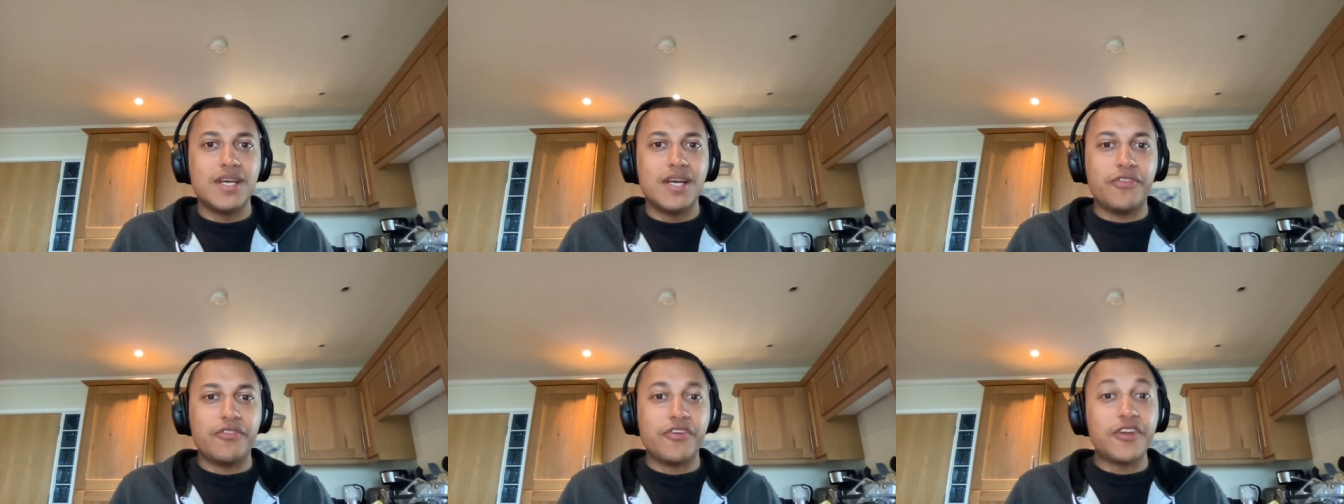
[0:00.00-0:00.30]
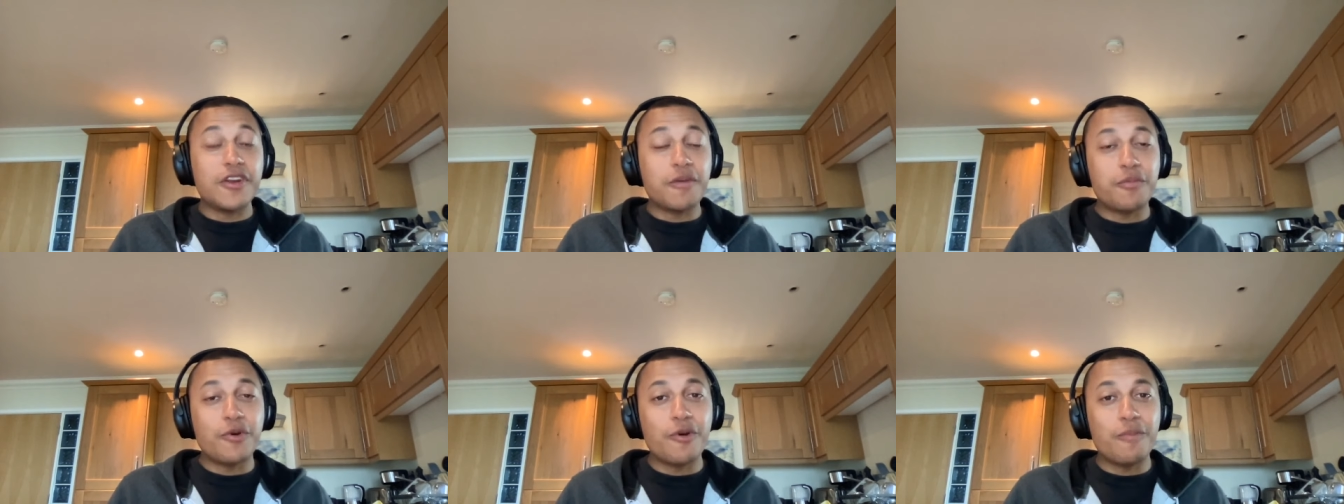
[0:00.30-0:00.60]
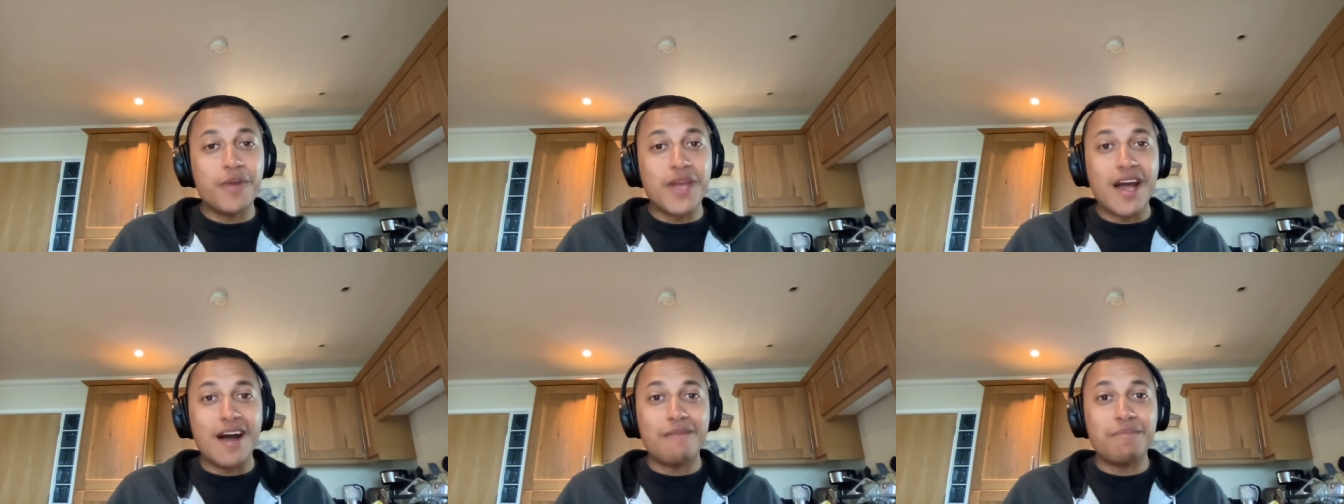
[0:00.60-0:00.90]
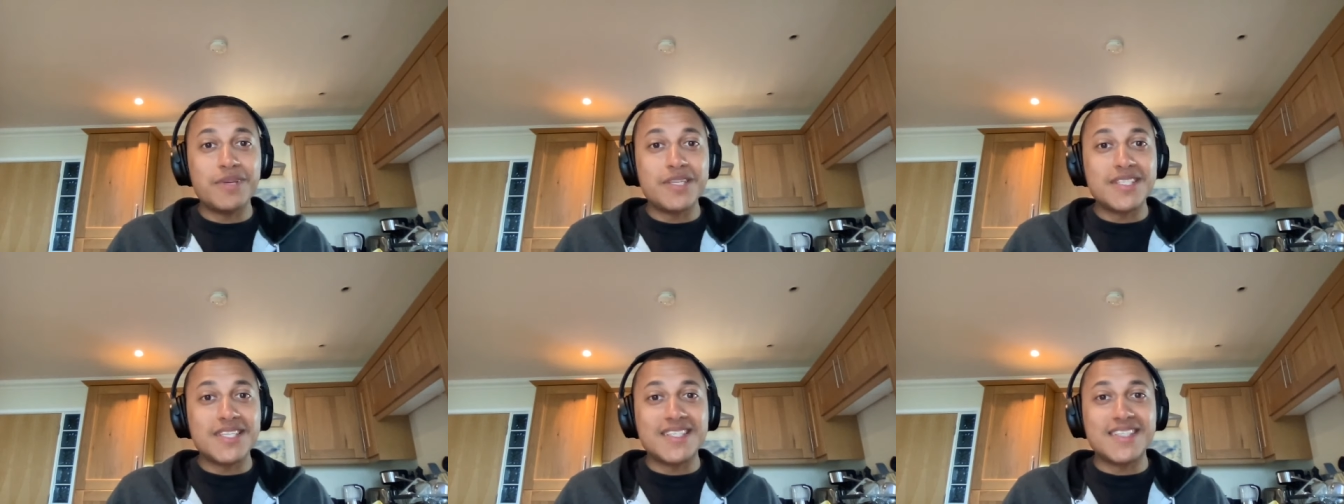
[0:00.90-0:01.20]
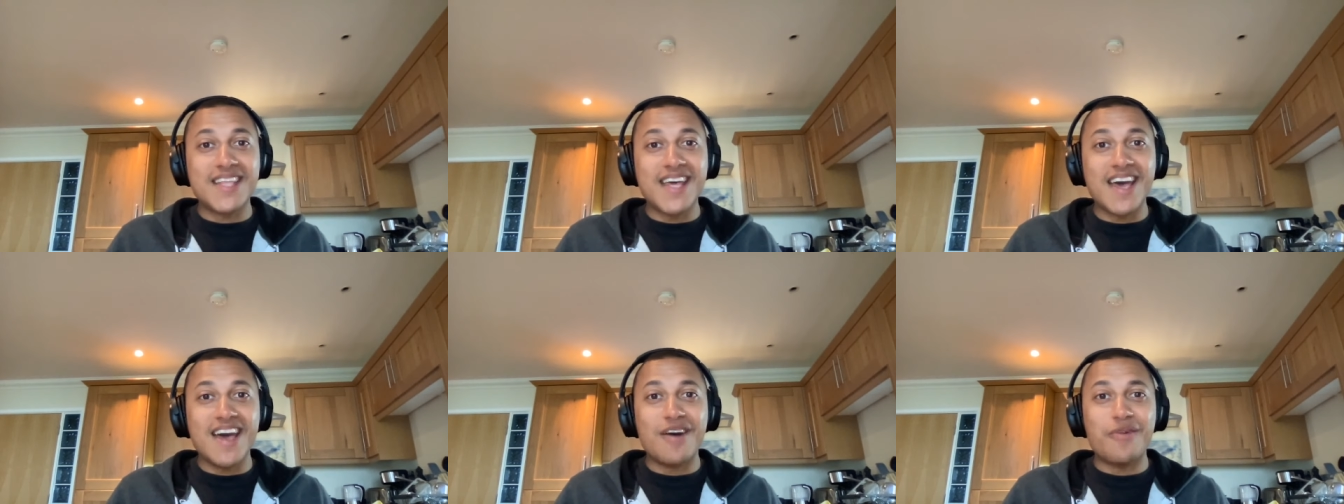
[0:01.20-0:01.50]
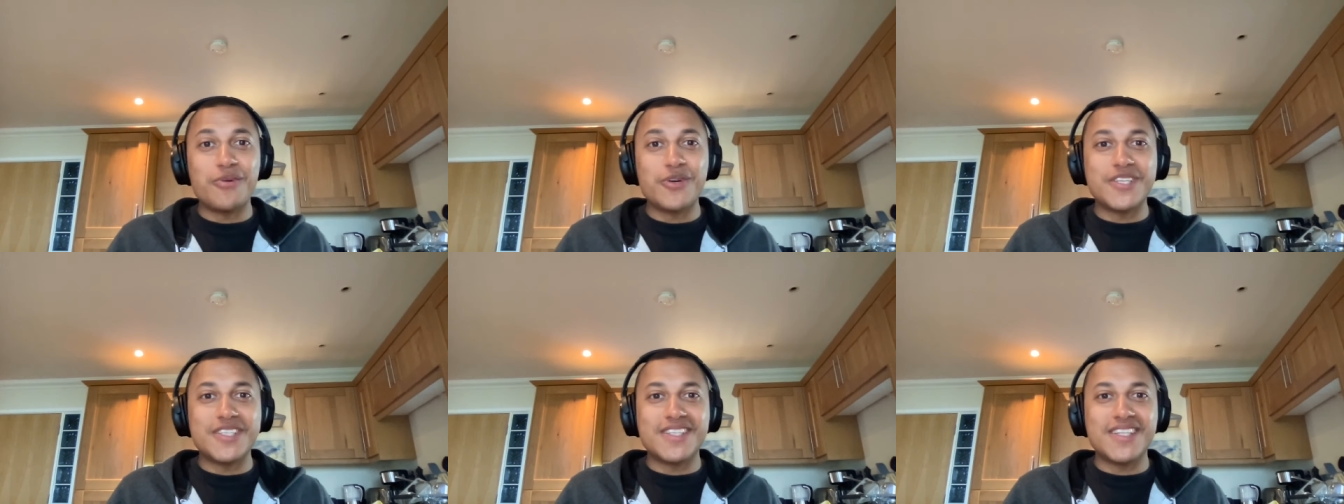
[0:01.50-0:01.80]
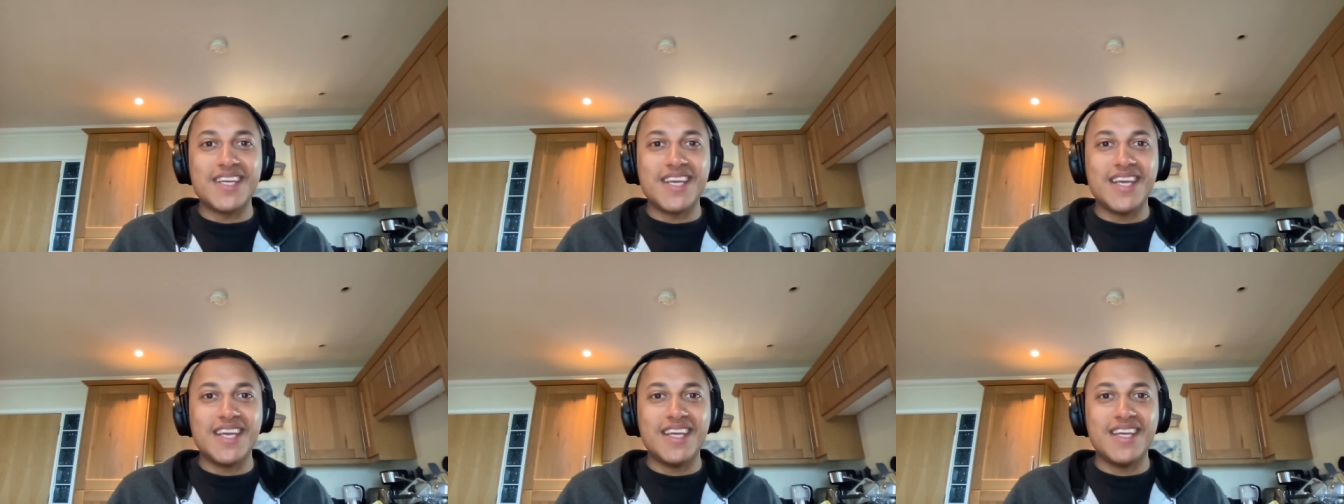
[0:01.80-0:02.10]
The thing that put me out of business there was
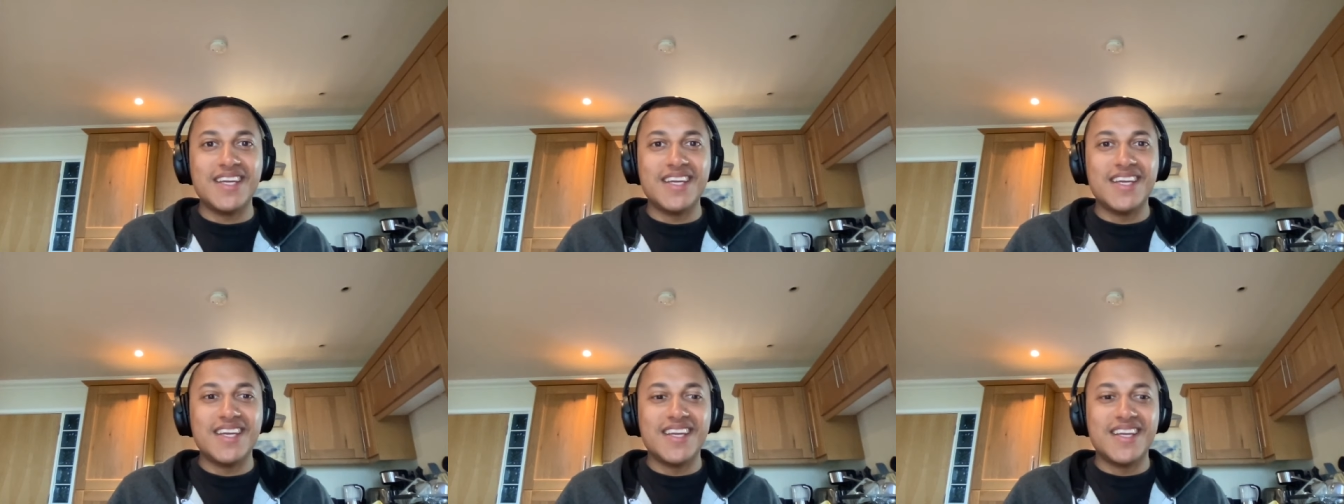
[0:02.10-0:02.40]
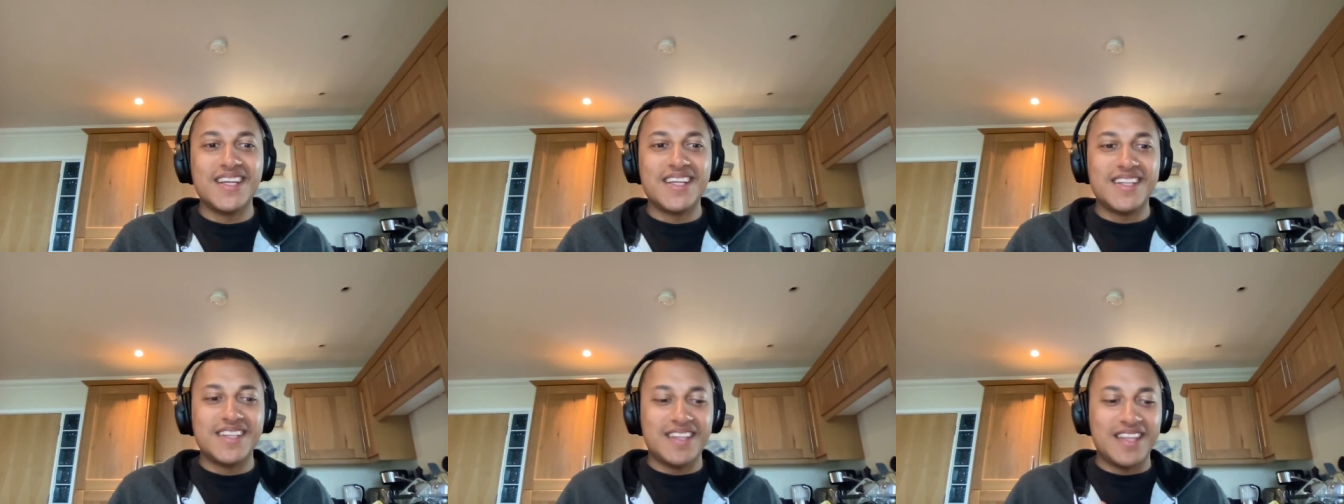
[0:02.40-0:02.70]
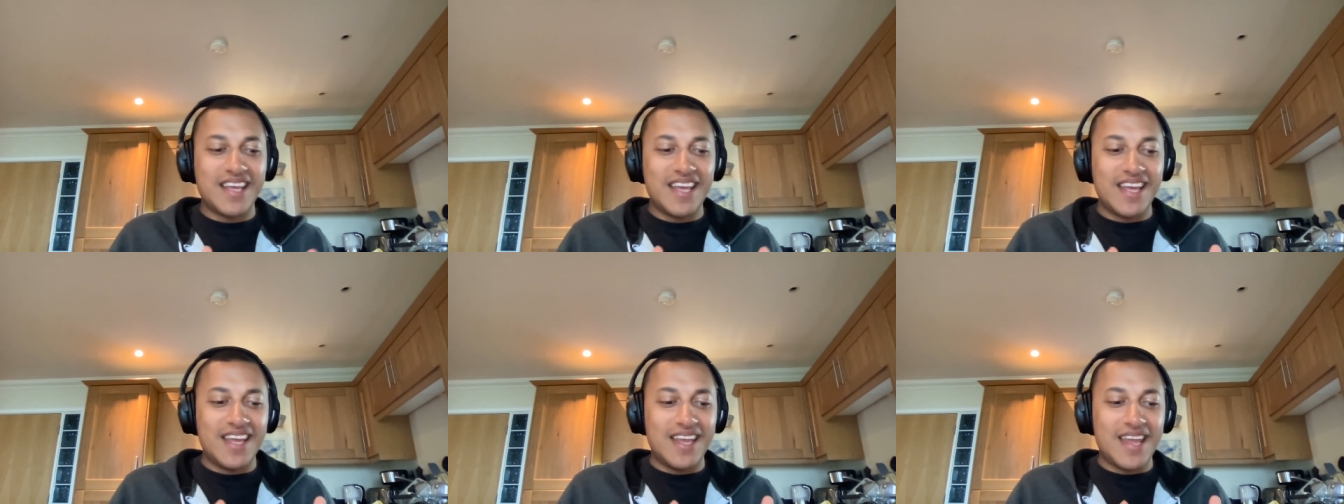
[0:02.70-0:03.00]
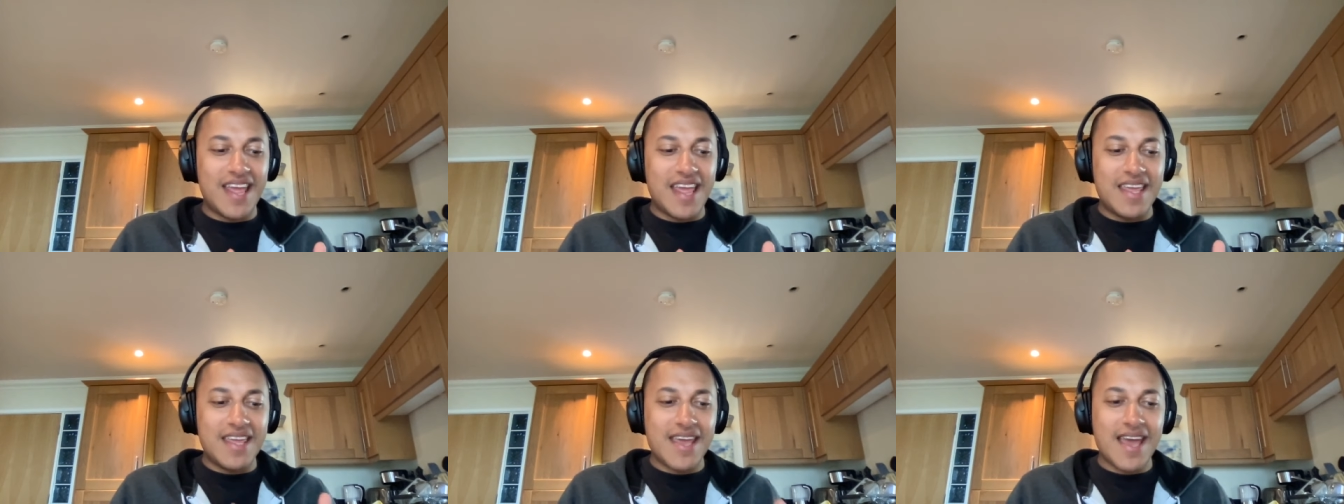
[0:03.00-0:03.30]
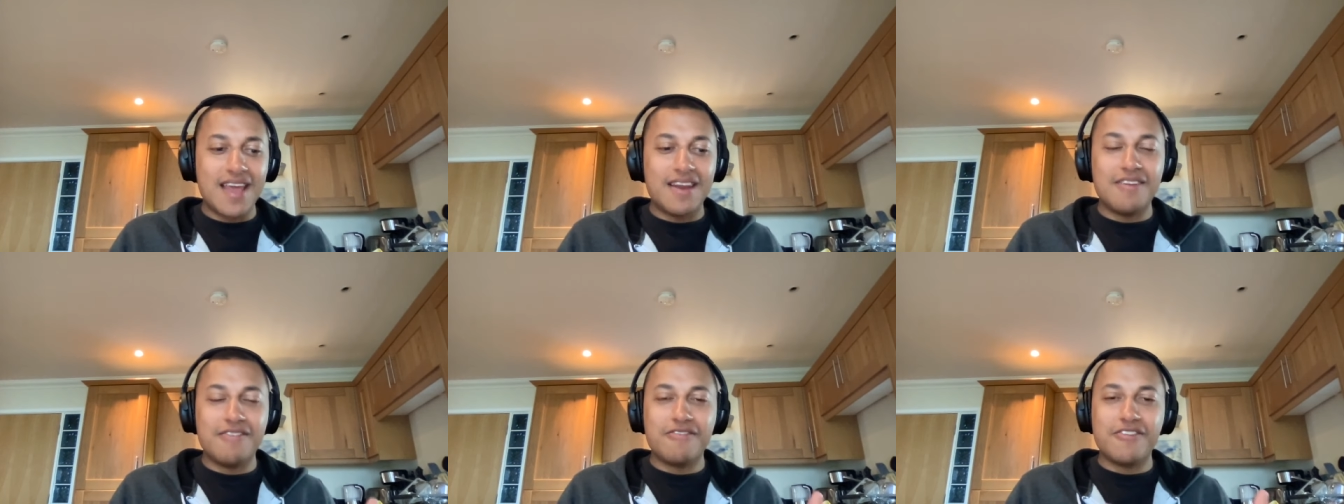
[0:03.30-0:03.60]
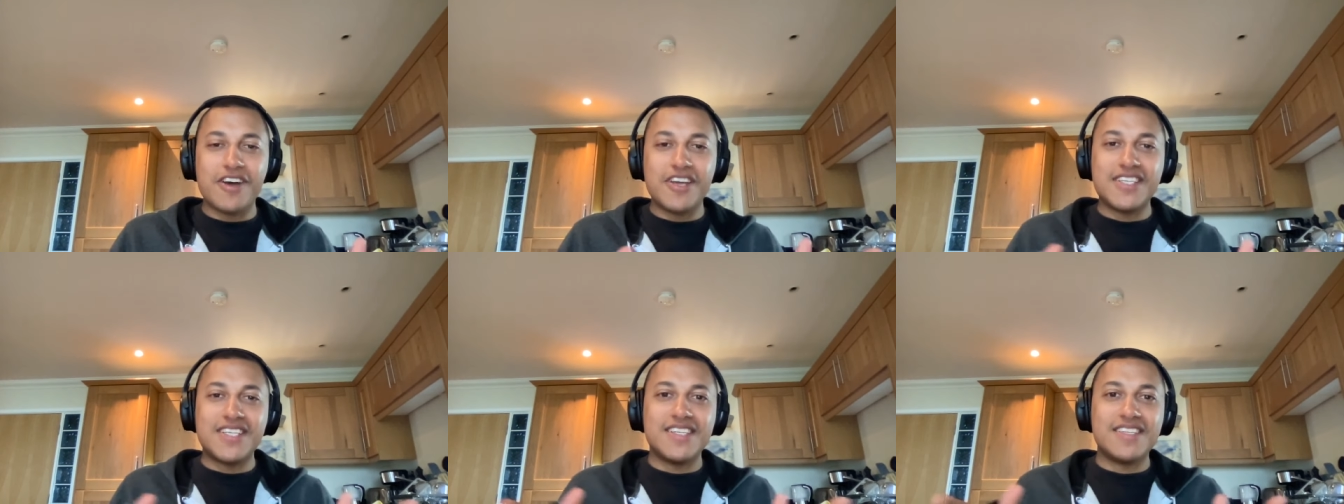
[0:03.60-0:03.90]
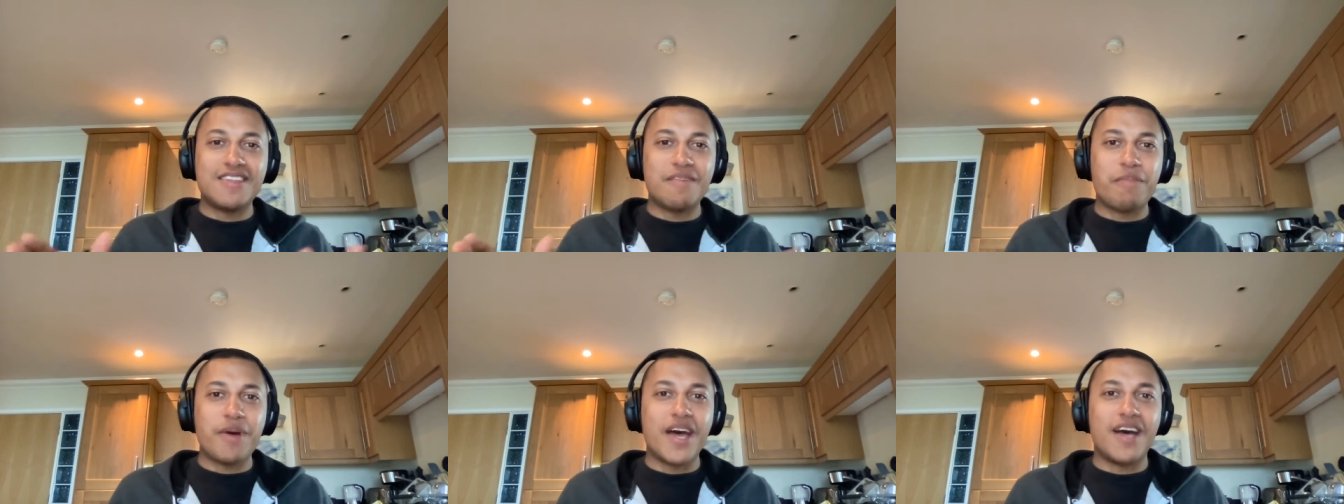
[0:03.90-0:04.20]
the the yen
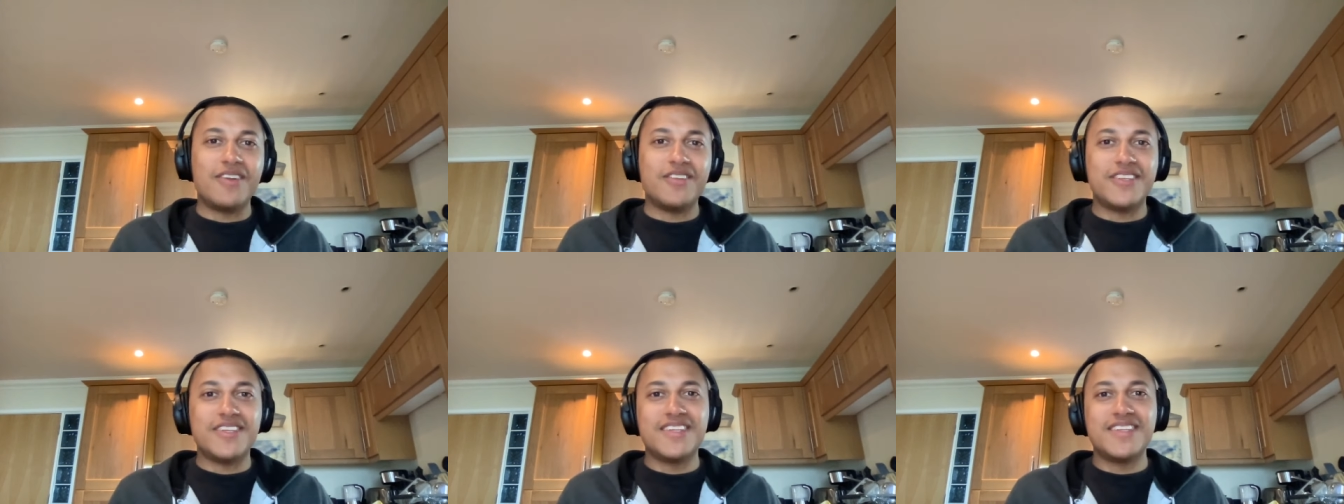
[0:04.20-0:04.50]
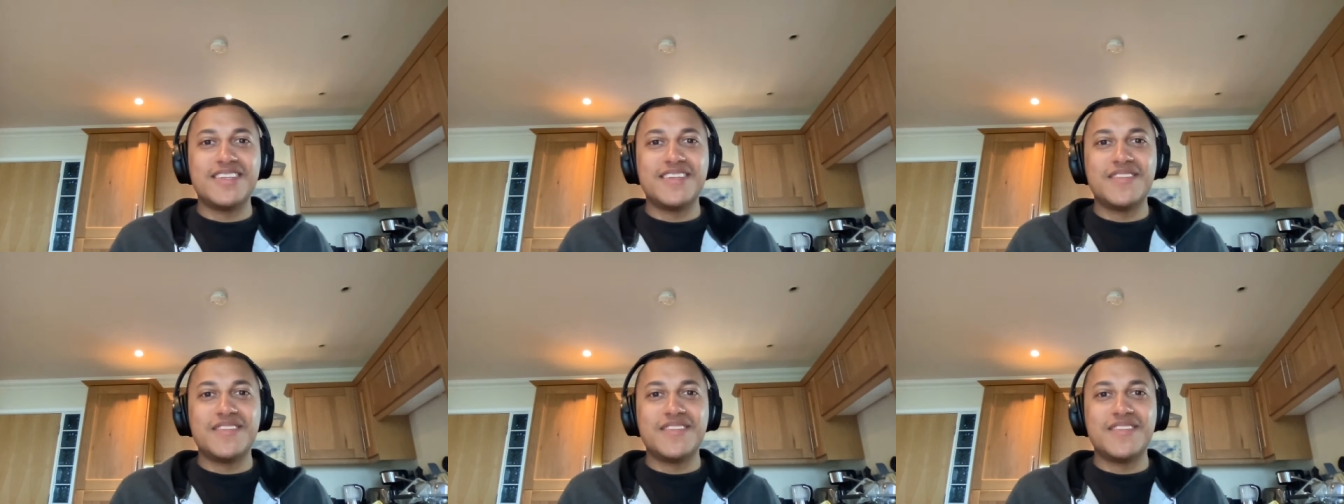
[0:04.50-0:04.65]
versus the pound.